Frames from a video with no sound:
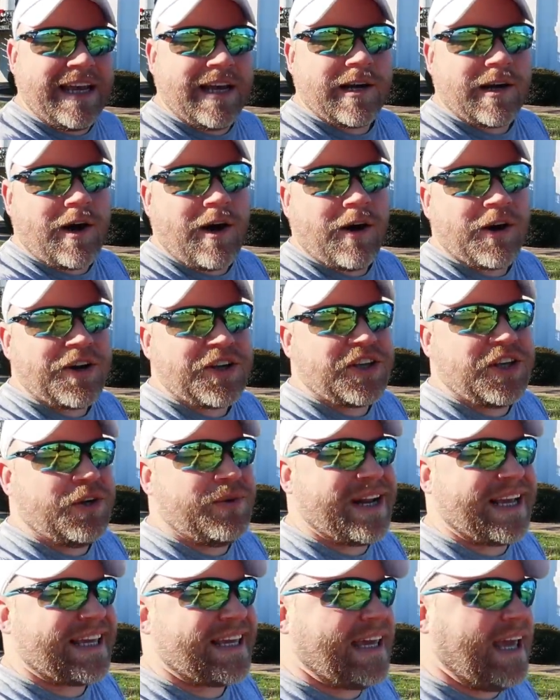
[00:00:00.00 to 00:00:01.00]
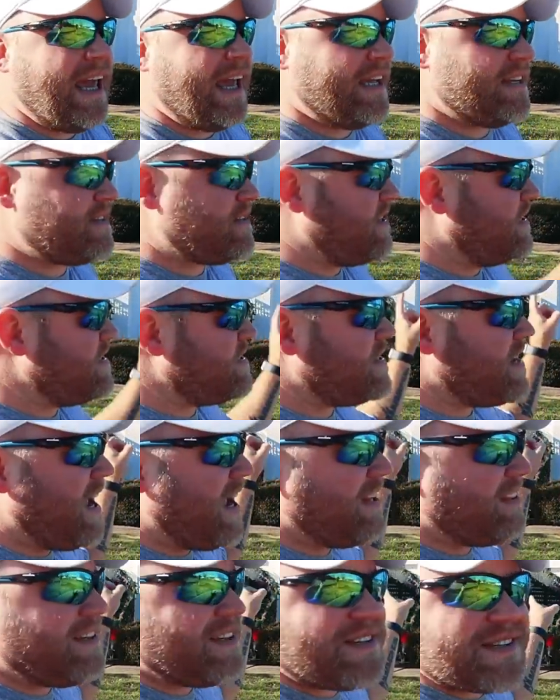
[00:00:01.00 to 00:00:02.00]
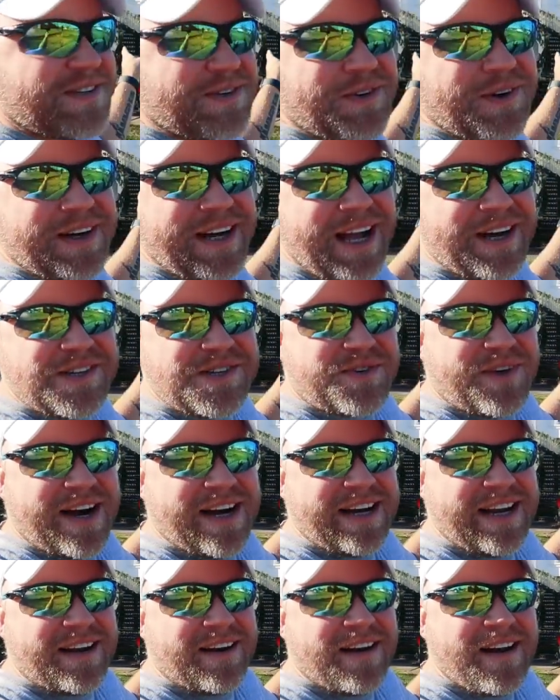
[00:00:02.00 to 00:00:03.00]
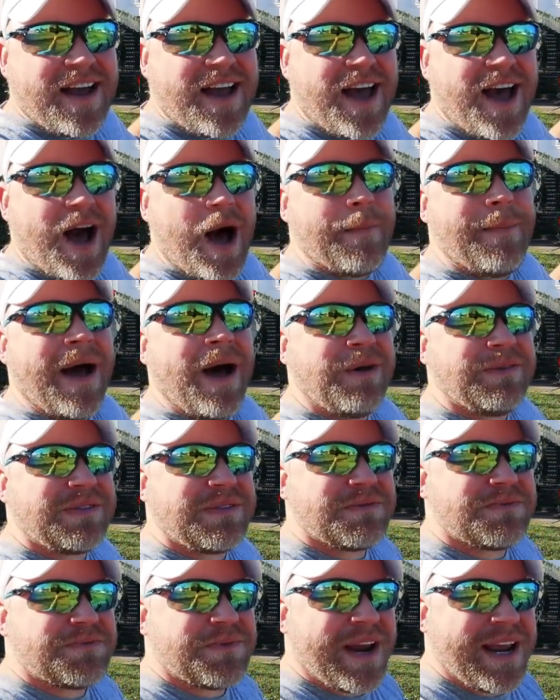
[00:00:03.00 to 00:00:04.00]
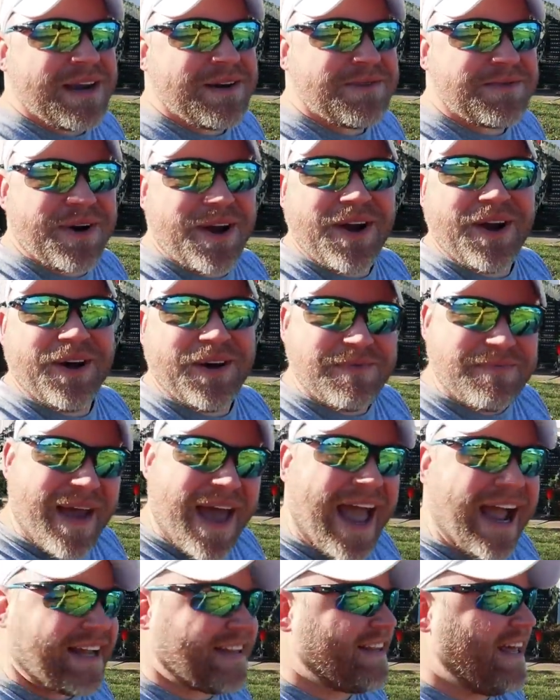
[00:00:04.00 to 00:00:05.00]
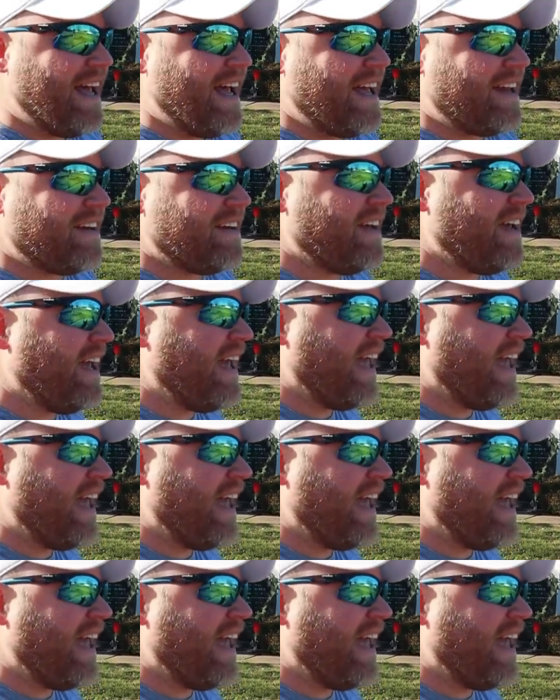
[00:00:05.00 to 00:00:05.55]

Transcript: here argued a case inside this courthouse right here about the railroad back then.